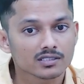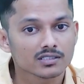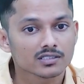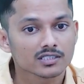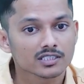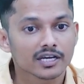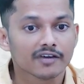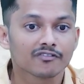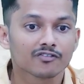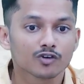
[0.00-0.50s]

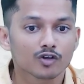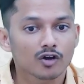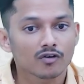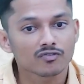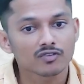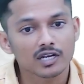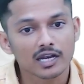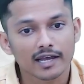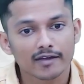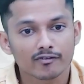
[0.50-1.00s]
safety of
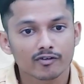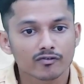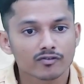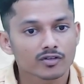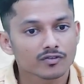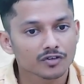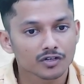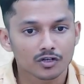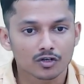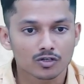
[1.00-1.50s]
the life of the
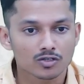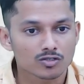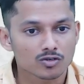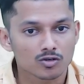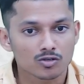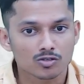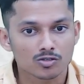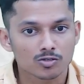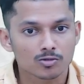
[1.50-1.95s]
workers also.